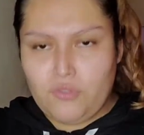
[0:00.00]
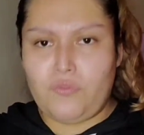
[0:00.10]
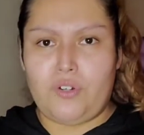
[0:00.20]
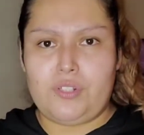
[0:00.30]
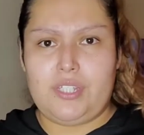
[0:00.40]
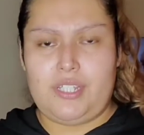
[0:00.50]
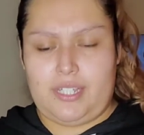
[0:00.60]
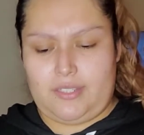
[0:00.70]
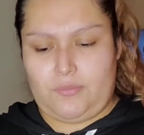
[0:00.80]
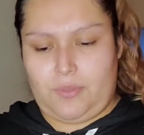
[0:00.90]
4T
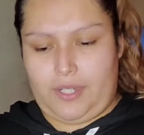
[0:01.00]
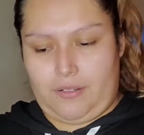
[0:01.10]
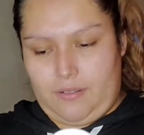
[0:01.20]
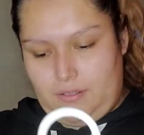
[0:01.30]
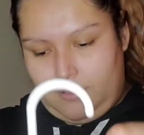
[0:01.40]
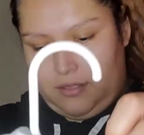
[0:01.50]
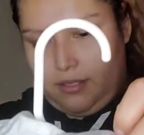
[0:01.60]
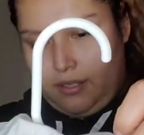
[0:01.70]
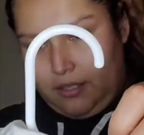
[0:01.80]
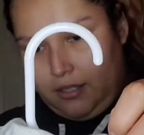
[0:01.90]
as well.
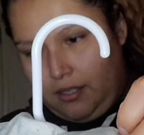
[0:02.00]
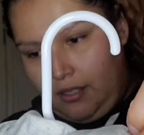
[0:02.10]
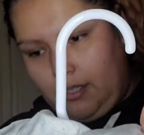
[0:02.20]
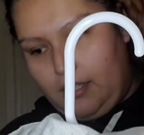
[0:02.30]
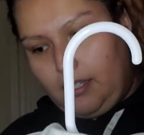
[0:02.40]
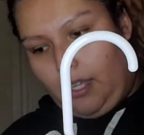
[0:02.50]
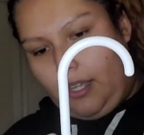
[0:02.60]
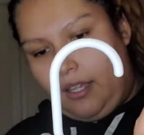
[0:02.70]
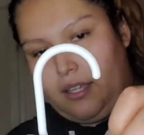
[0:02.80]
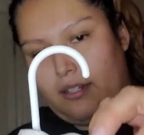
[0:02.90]

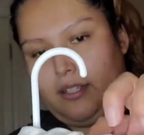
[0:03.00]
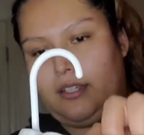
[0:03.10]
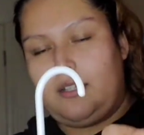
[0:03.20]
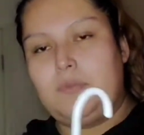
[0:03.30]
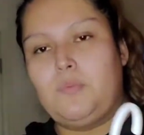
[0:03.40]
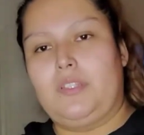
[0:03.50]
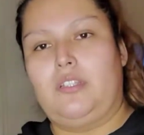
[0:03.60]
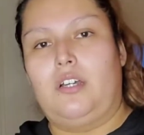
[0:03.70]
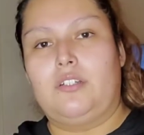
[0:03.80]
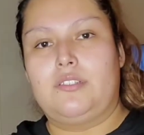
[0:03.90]
And it comes with the
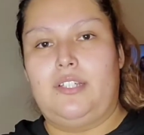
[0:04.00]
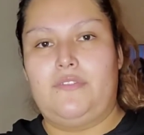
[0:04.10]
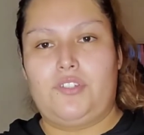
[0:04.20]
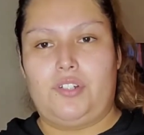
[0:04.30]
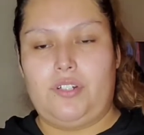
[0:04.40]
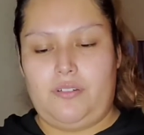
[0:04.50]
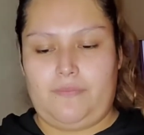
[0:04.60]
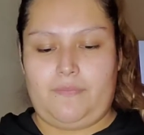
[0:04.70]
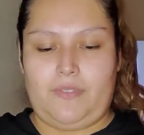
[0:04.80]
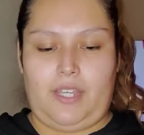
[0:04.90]
long sleeve shirt
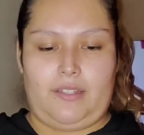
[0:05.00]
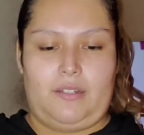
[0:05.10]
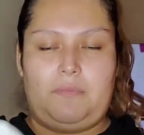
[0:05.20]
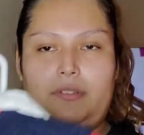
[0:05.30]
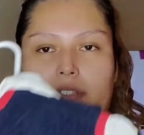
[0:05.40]
and then with